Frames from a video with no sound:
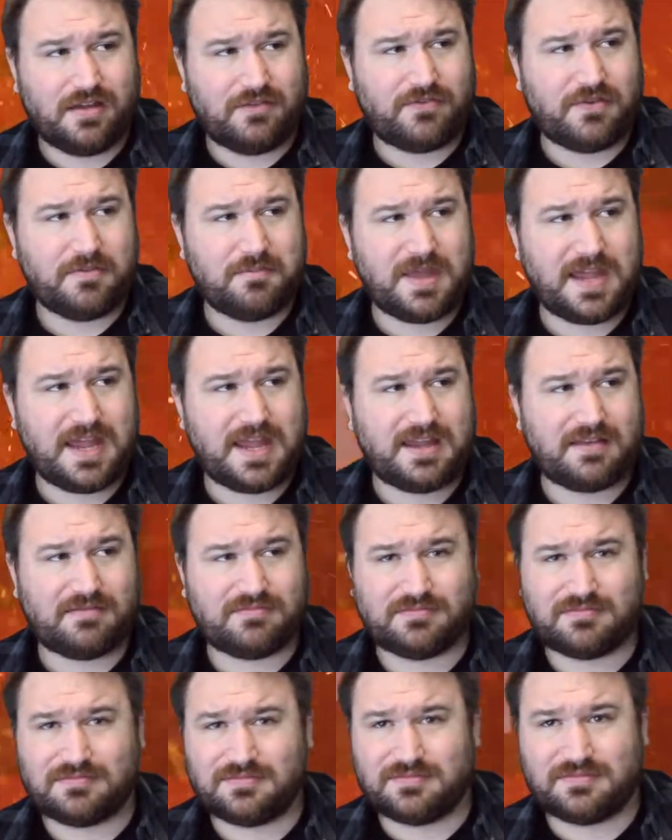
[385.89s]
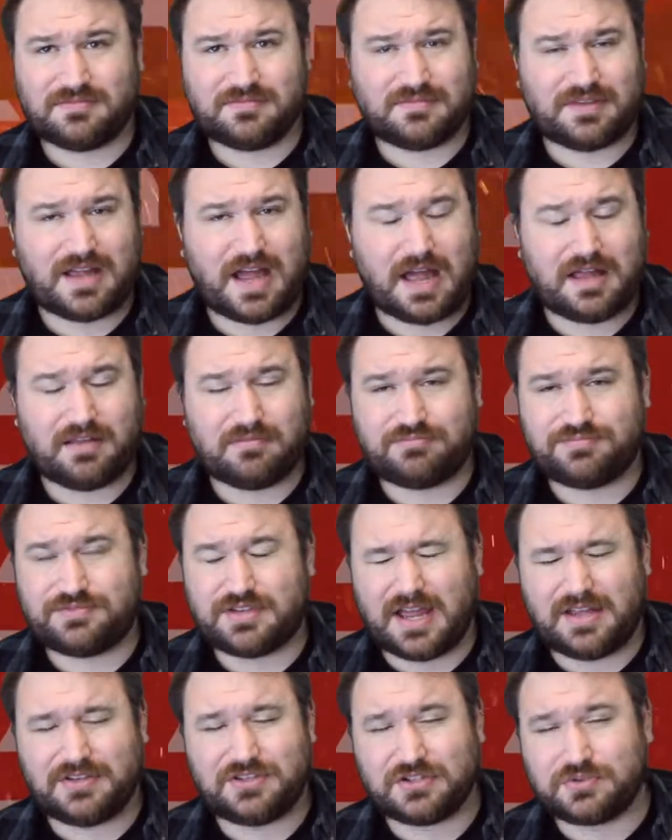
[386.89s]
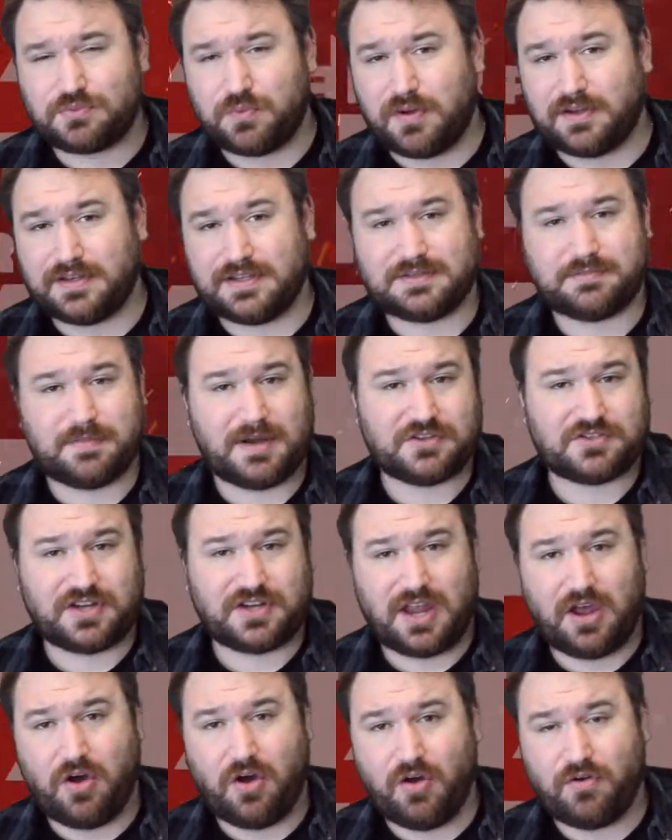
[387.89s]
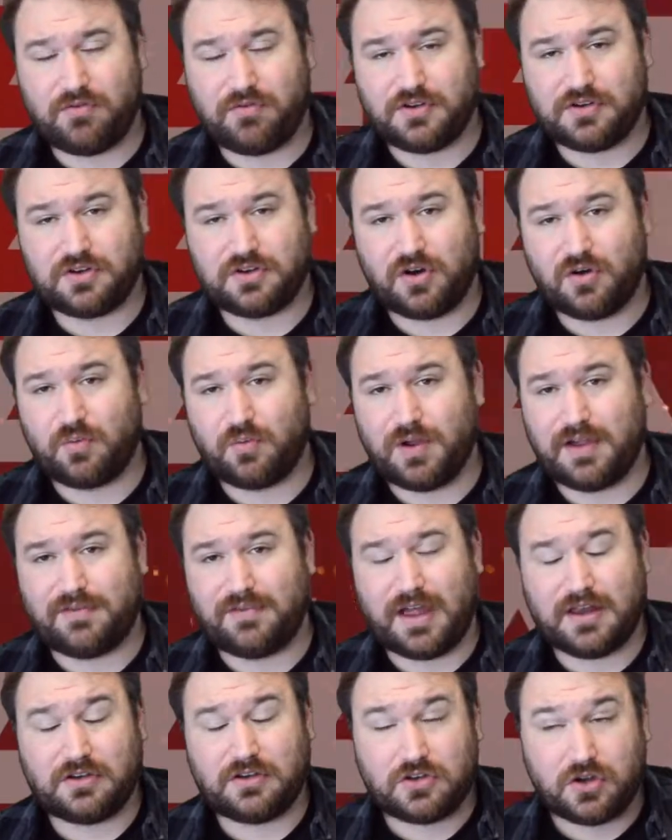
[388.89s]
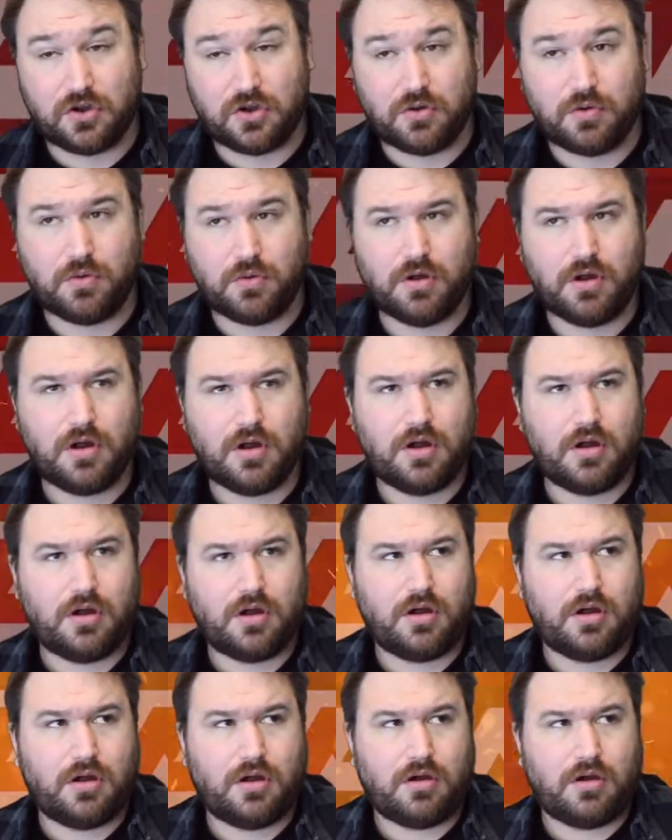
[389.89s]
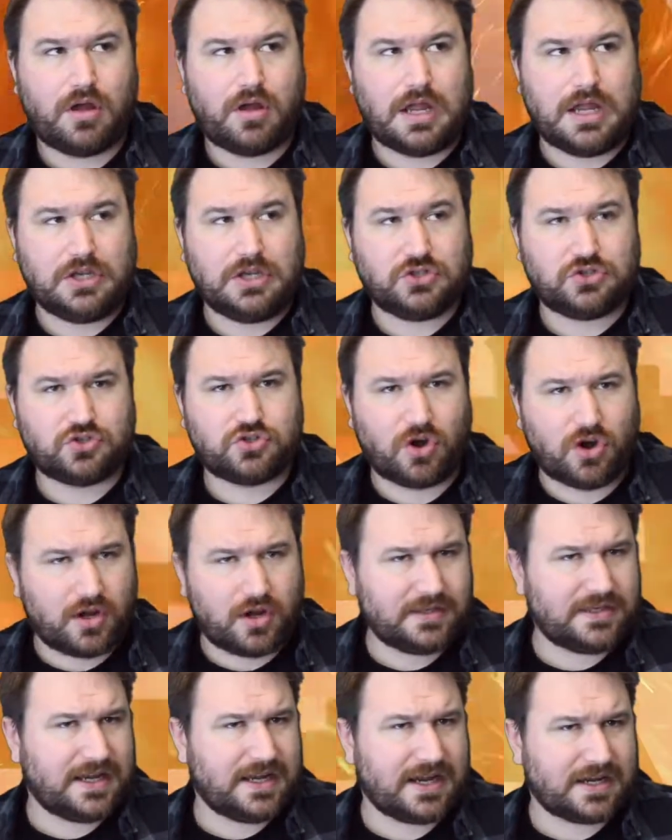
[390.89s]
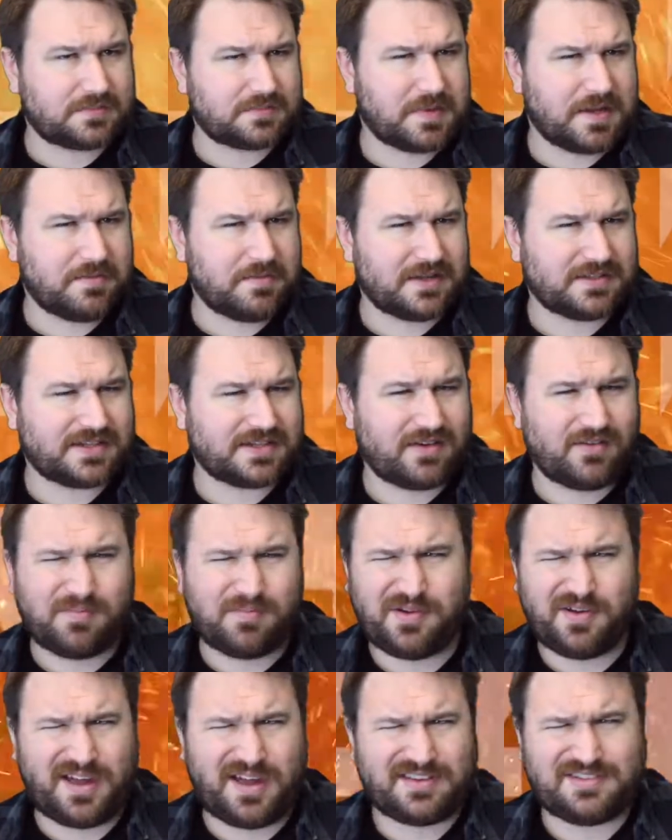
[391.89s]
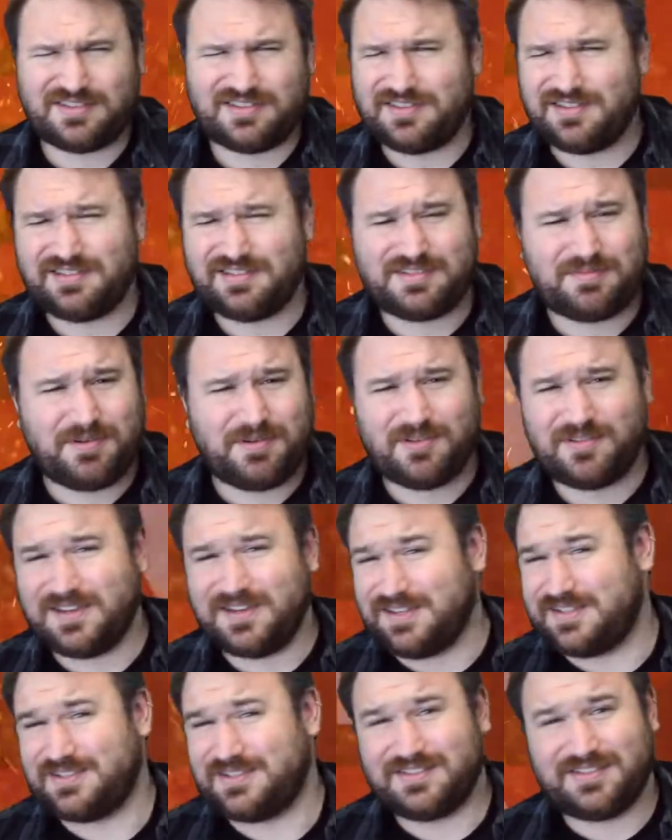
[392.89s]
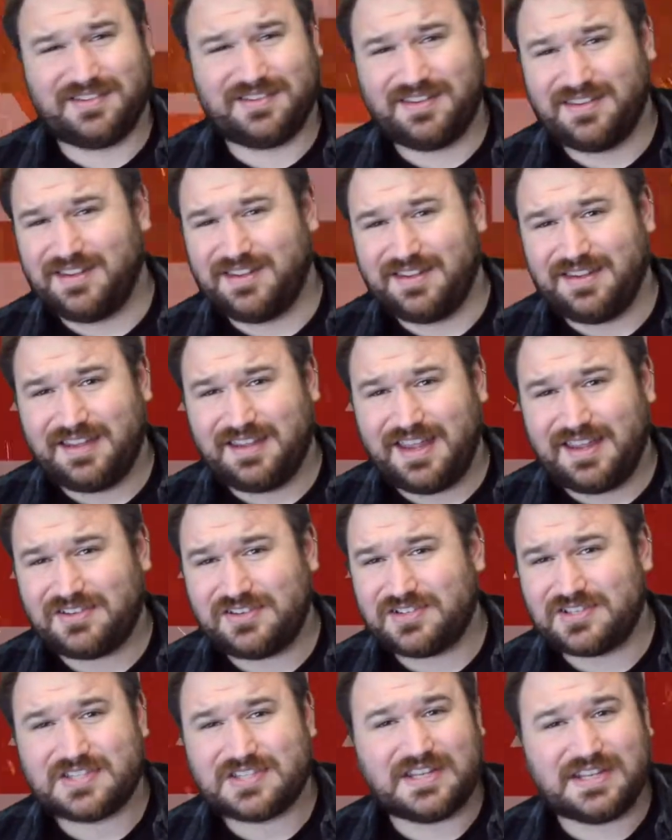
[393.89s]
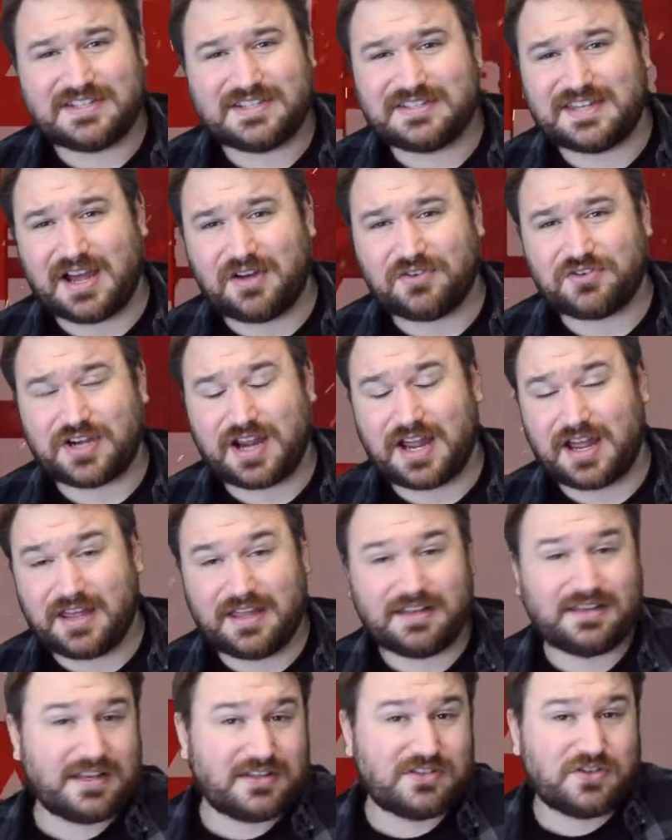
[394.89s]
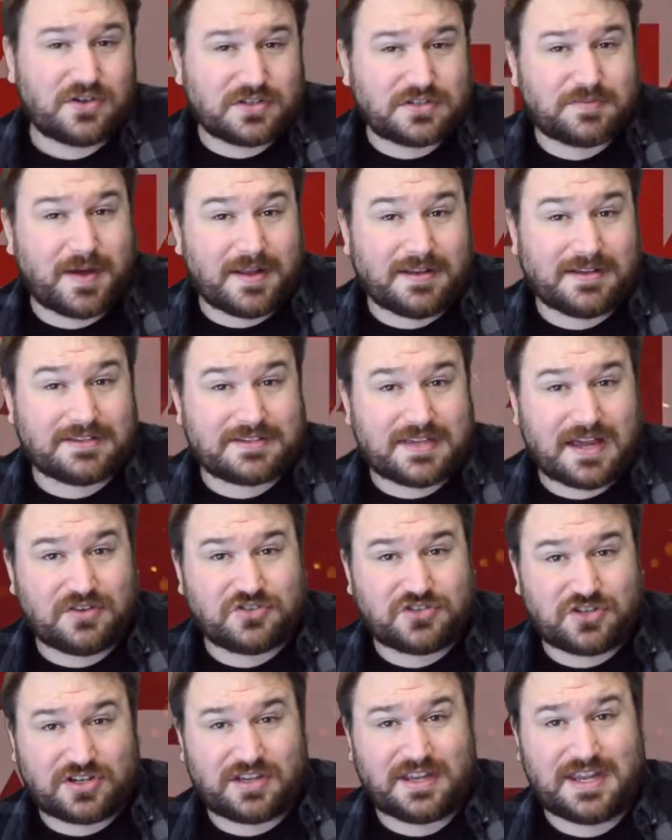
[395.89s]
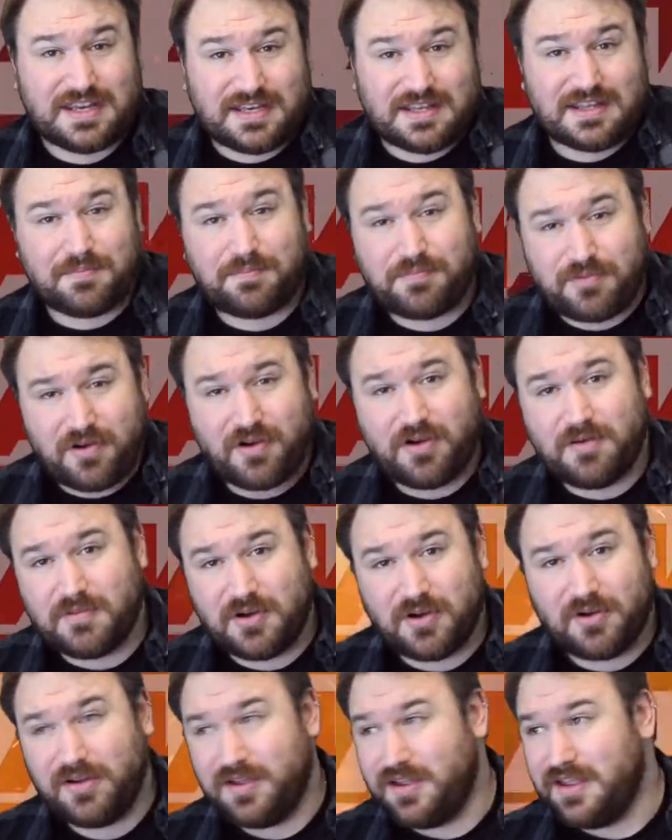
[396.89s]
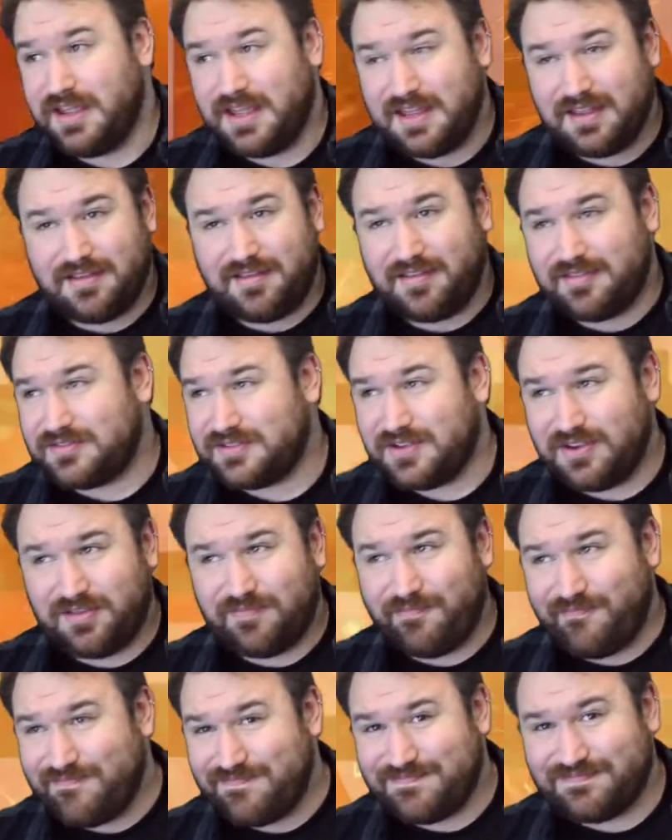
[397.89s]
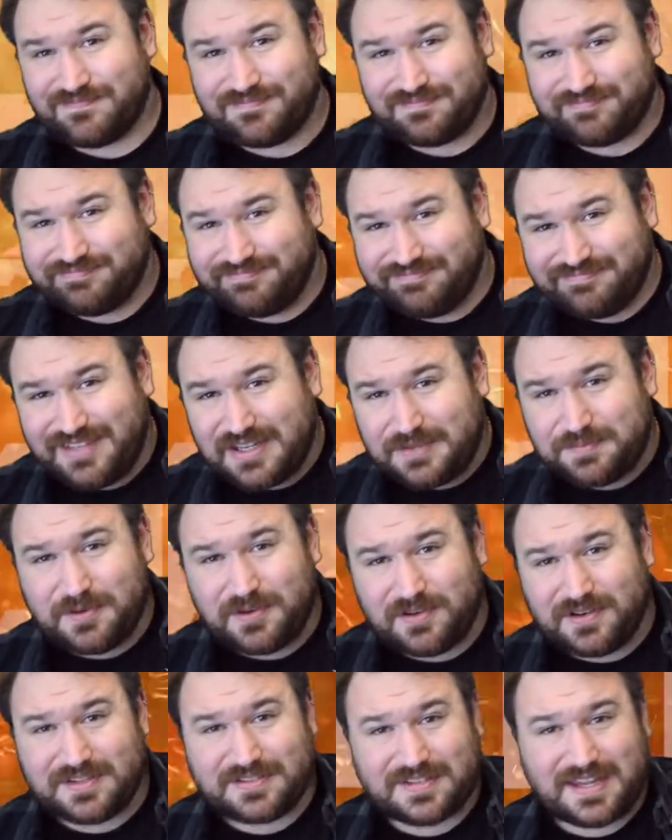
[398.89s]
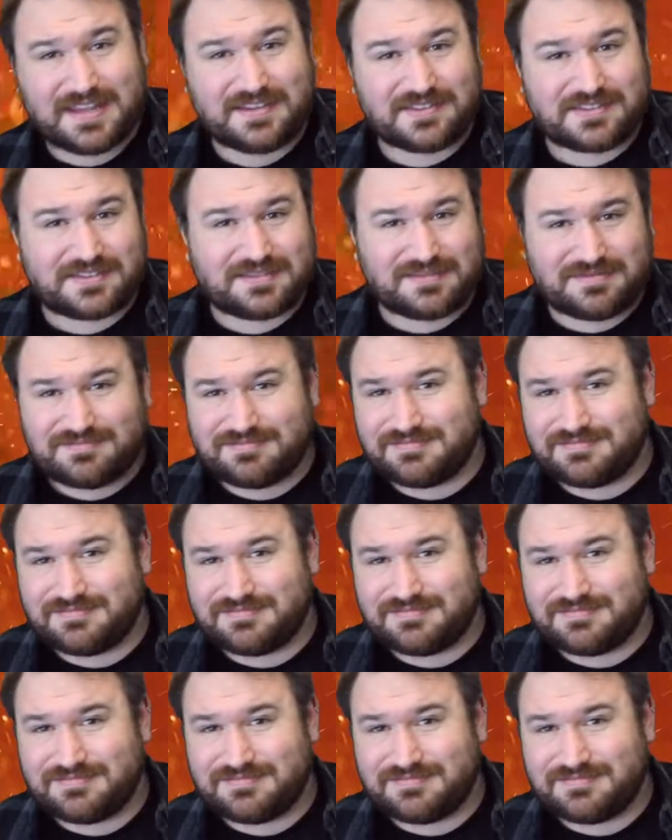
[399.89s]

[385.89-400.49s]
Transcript: For me, I just want this match to get over and done with. I do enjoy DX being back together, but to be honest, it's just a nostalgia. And they talked about nostalgia in the promo. So, let's be honest, it's...